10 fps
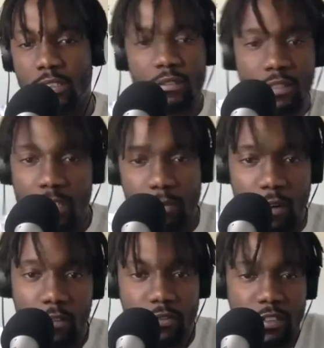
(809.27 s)
to
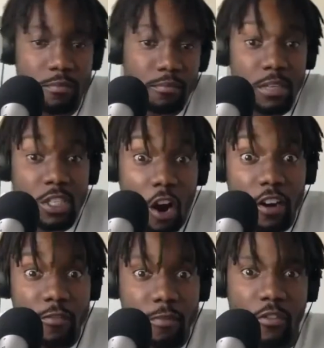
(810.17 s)
both to majority of
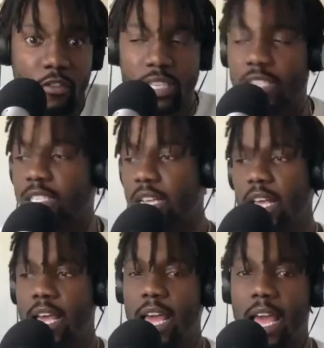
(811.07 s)
both races
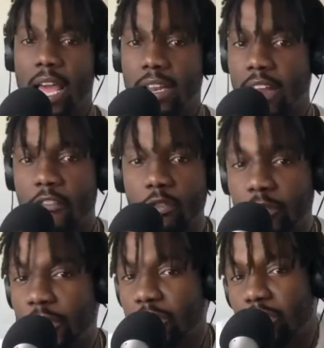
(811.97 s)
and everyone
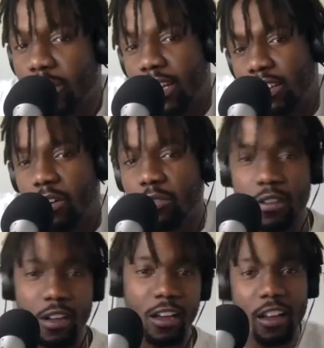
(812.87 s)
feels okay you know
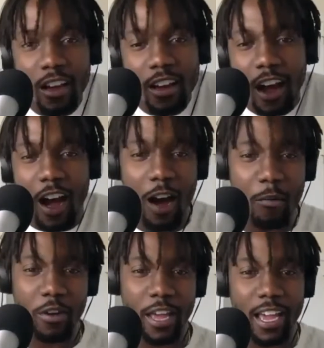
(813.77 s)
i'm
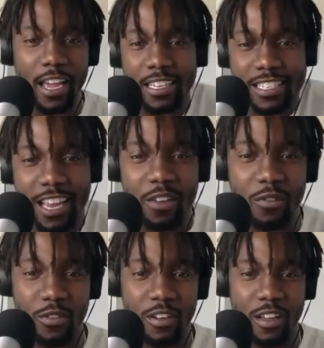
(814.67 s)
okay it's safe
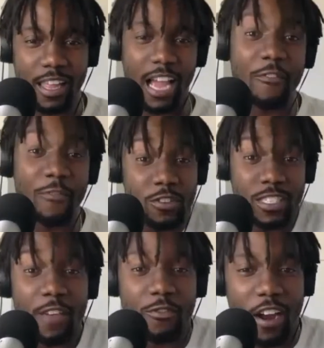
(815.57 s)
like I feel
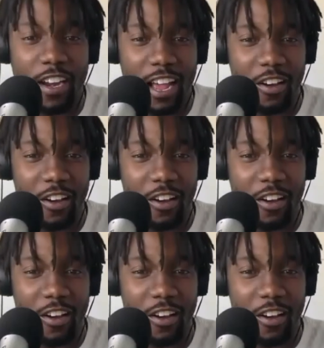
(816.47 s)
safe right now.